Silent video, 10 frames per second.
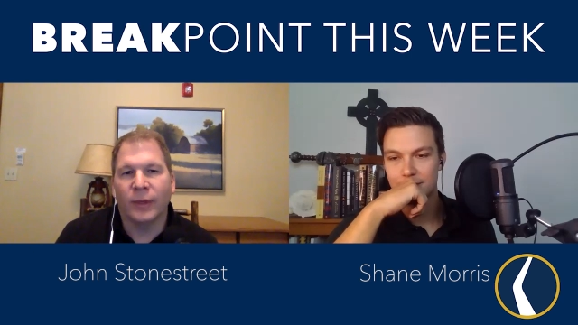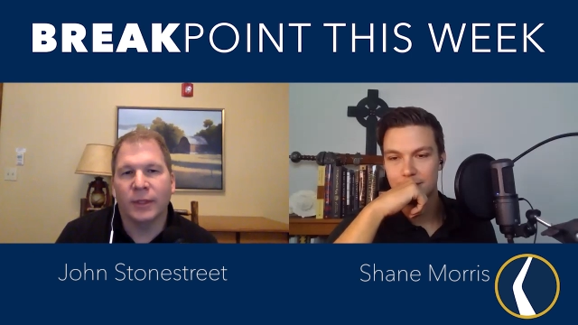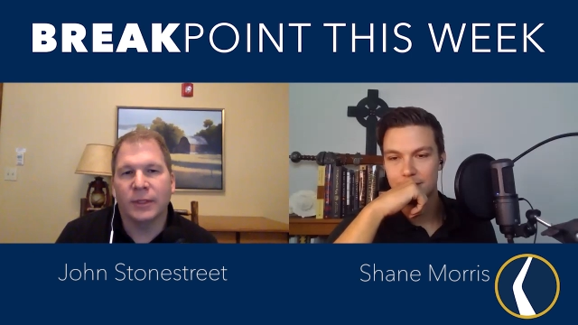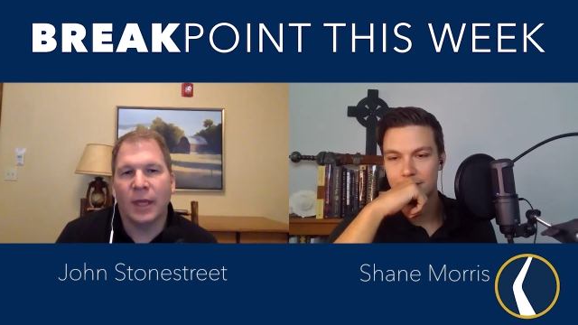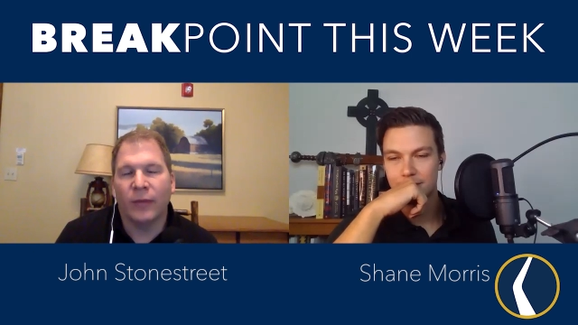Speaker 1: and
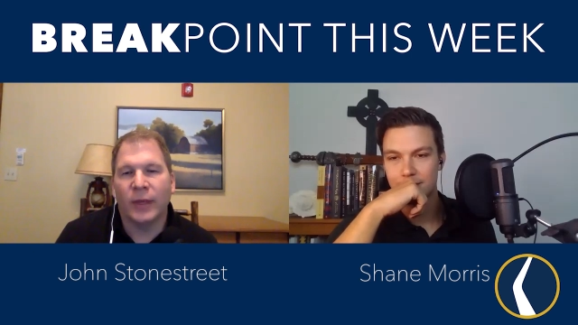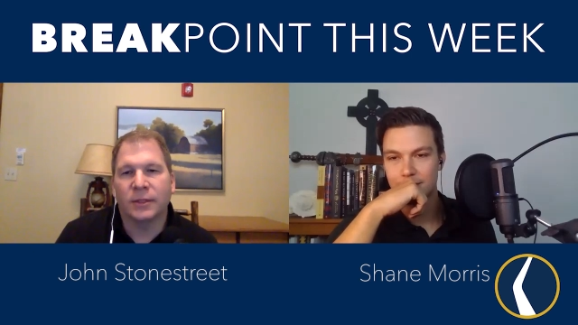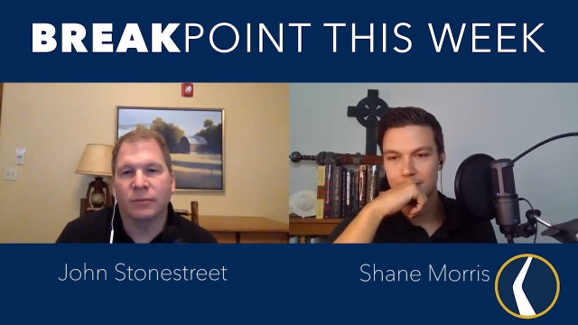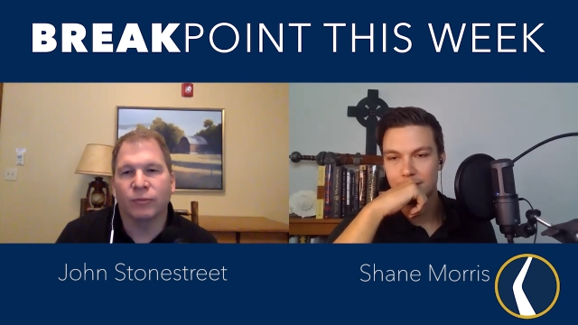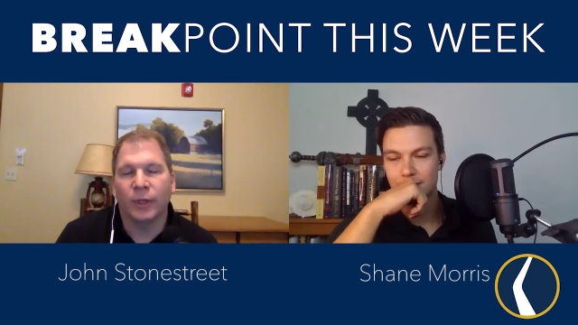the South has
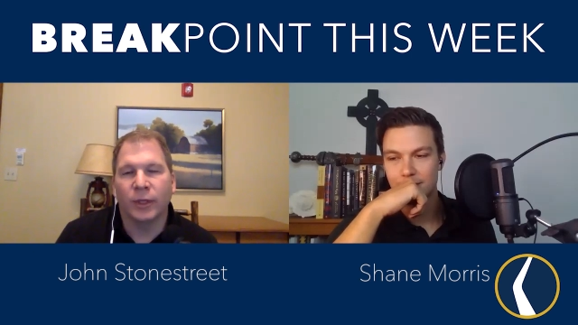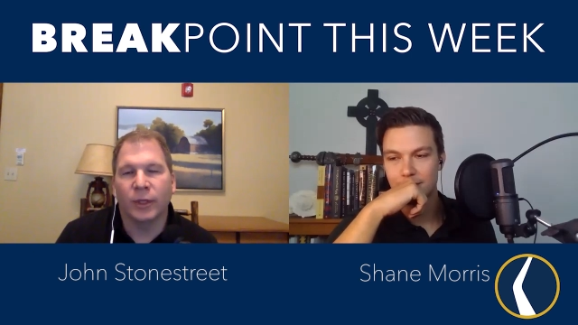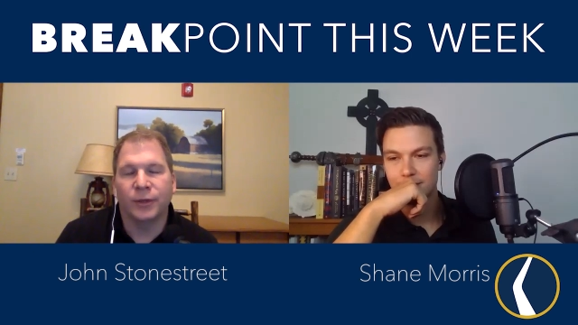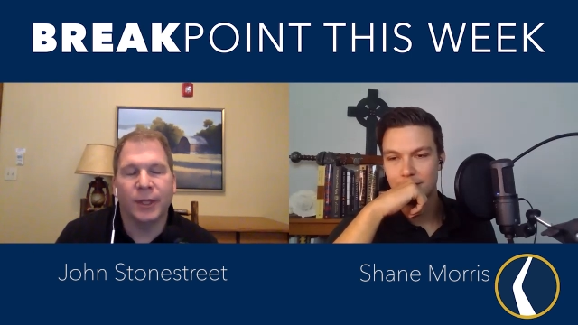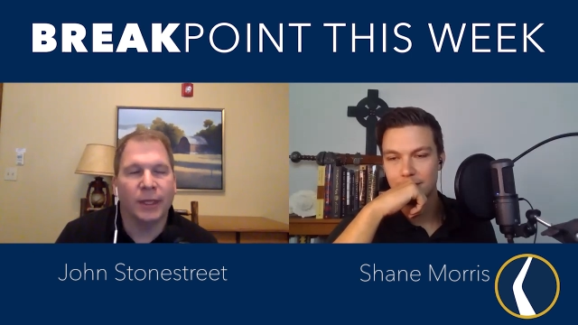some really
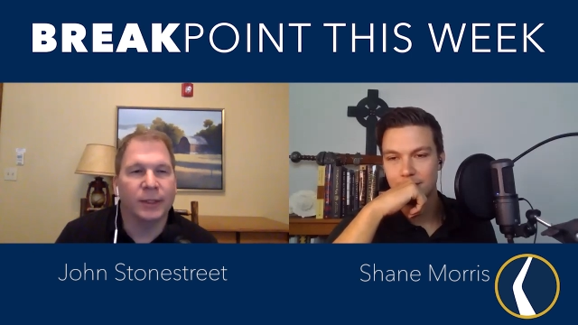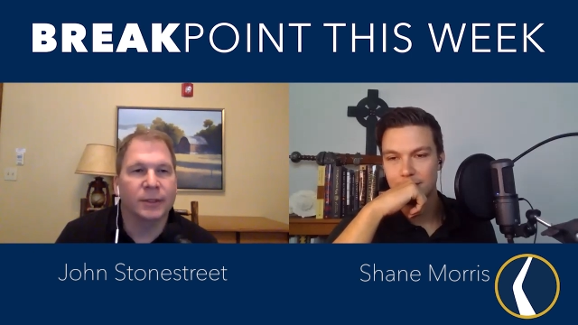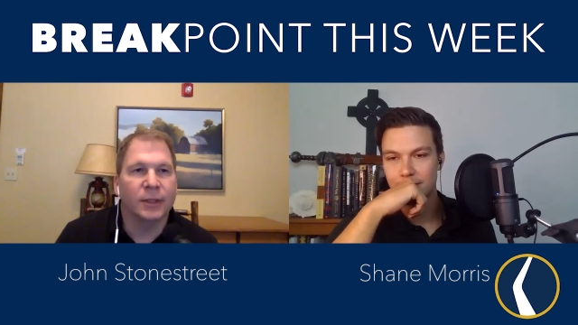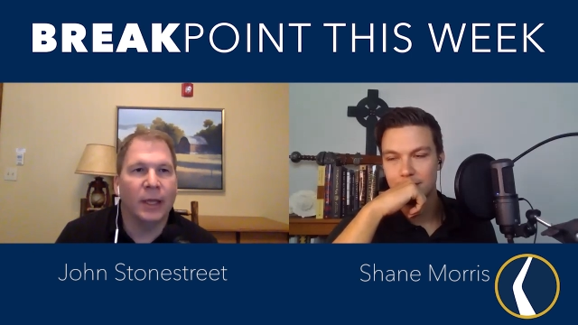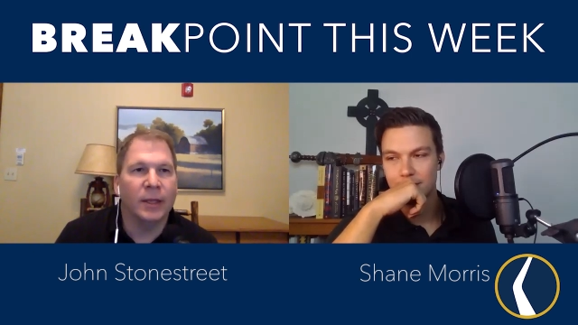good things,
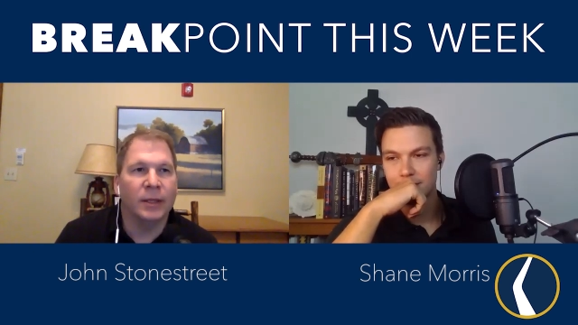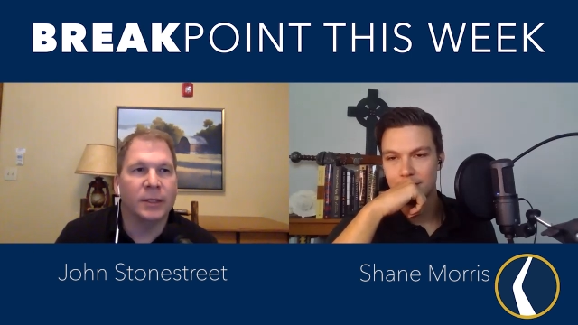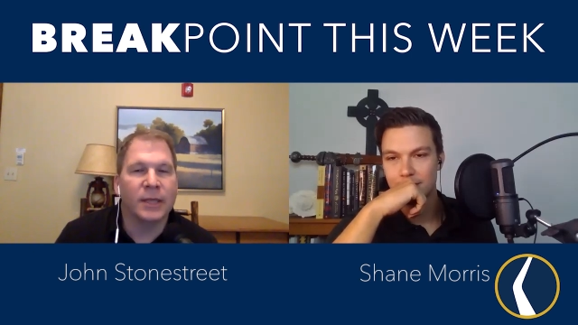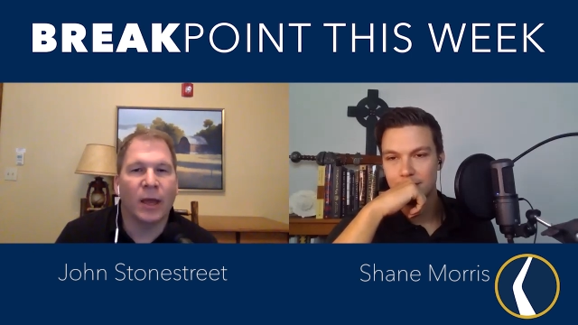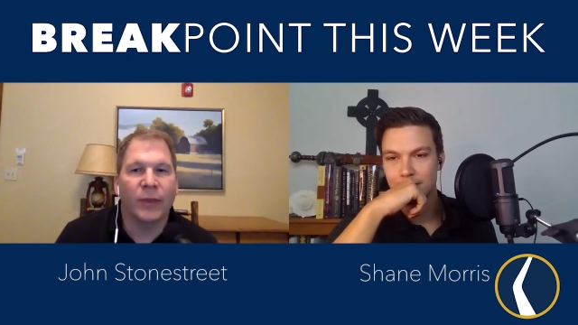and then the
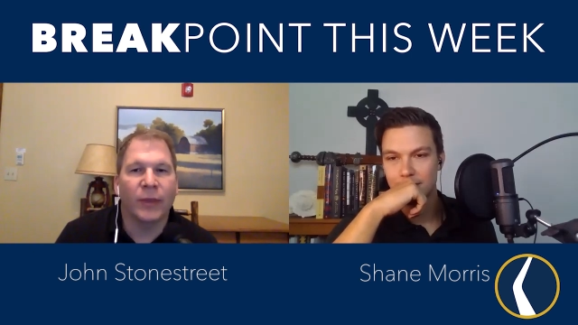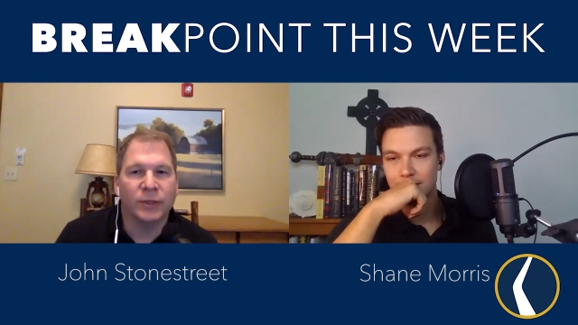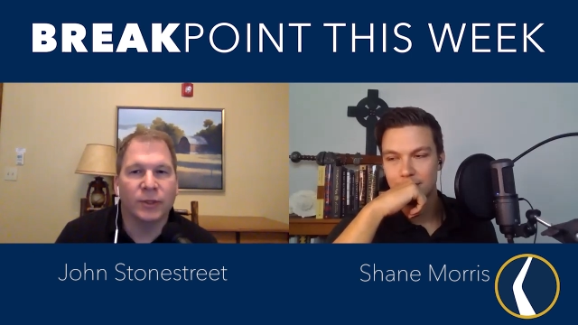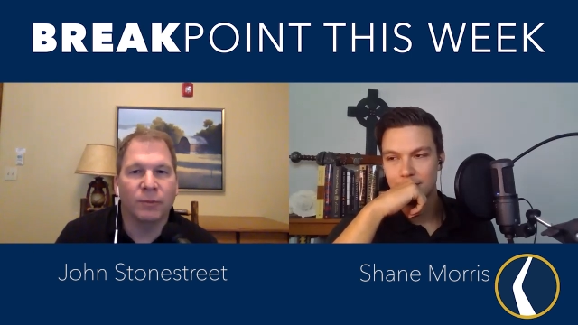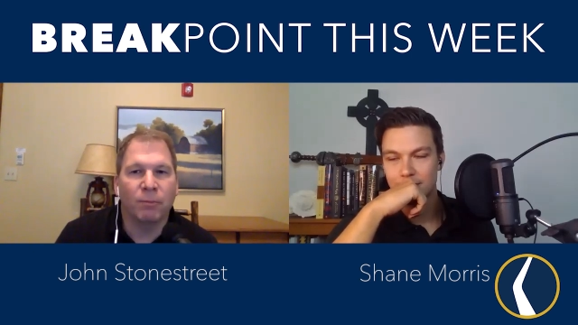South
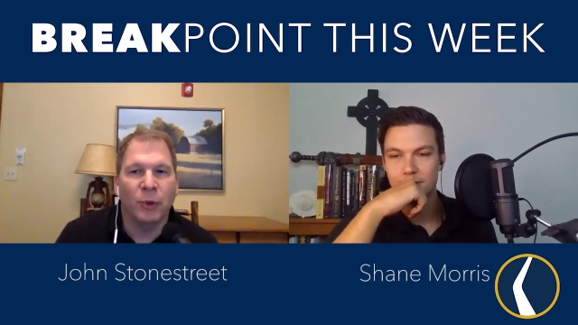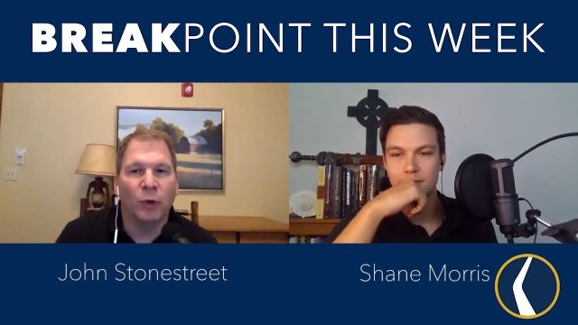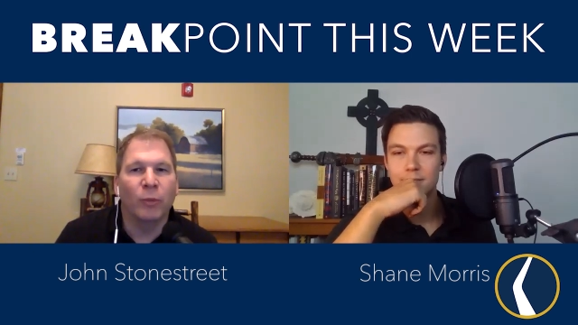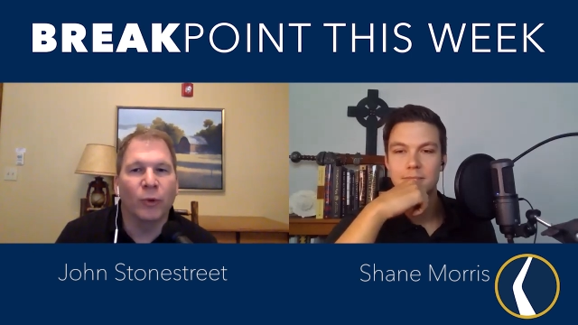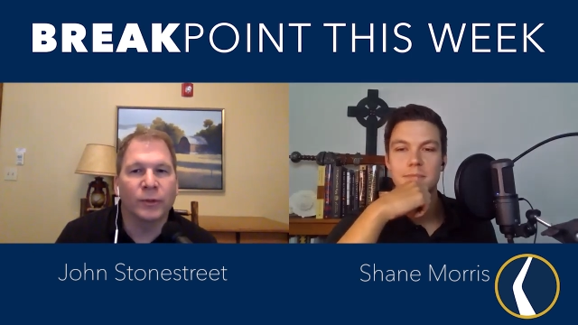has
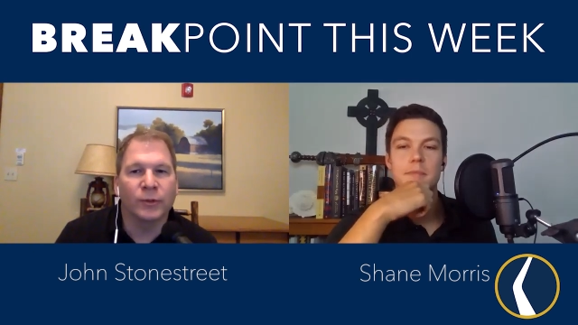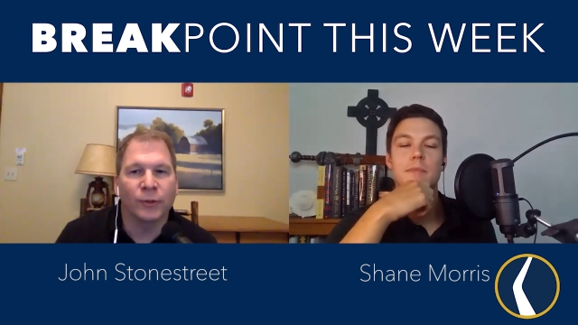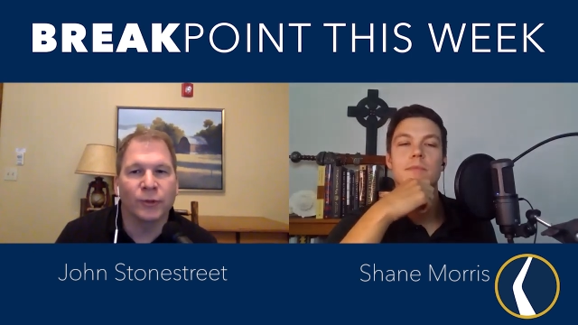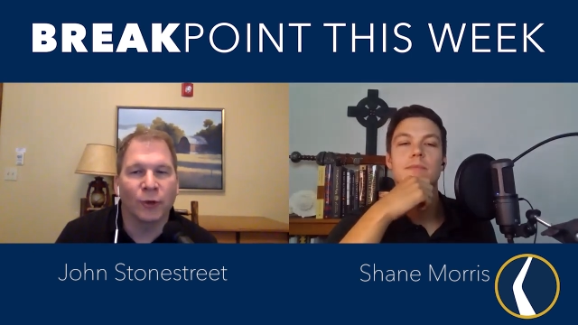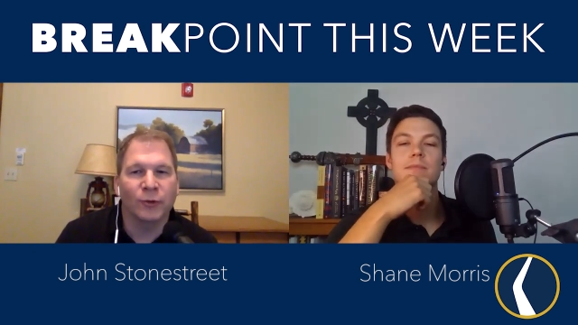billboards on
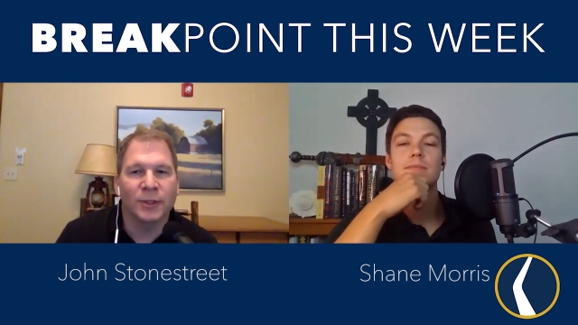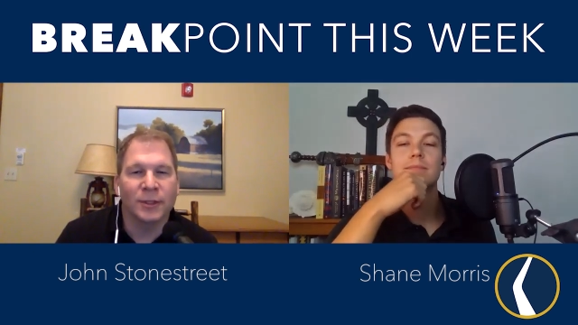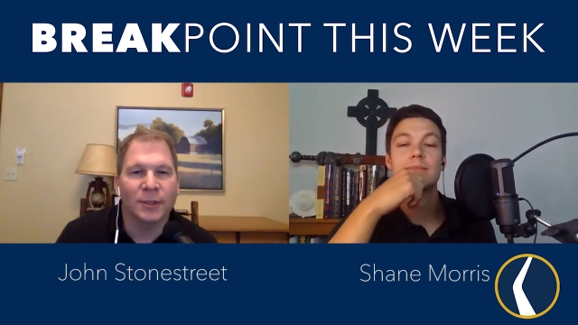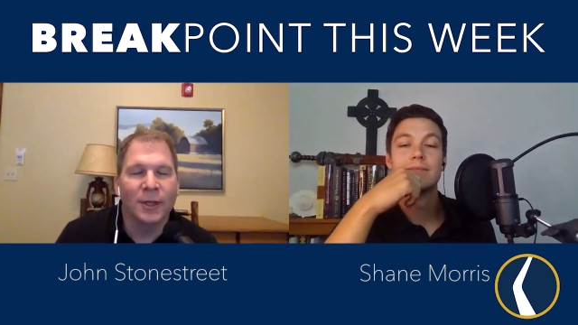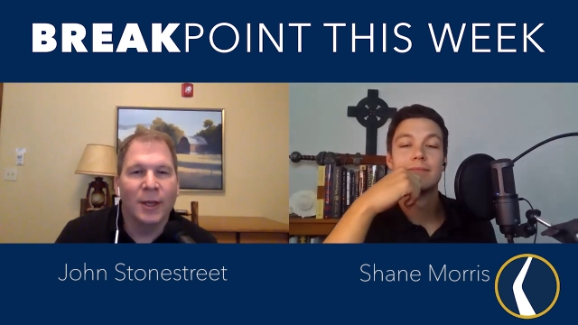
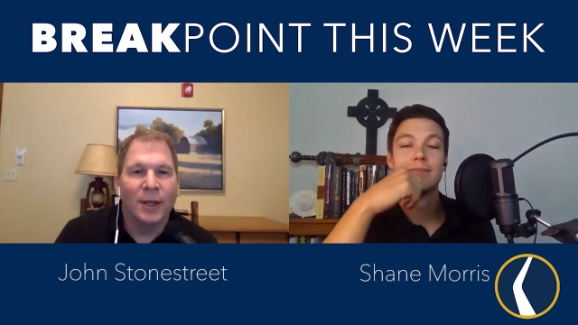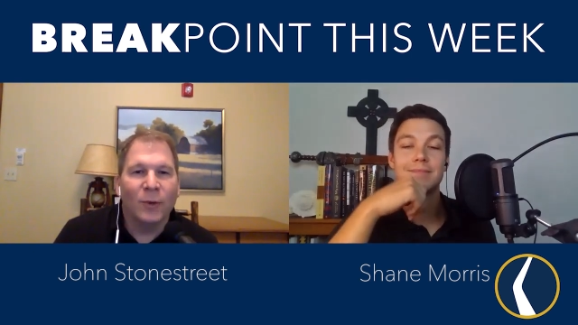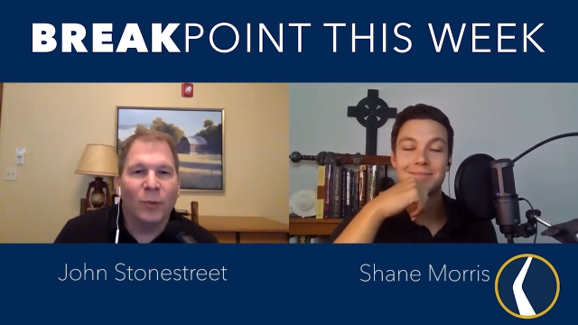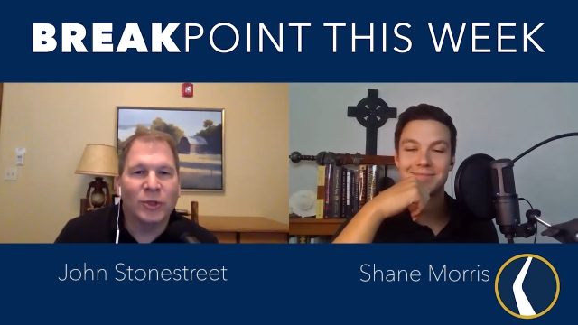churches, which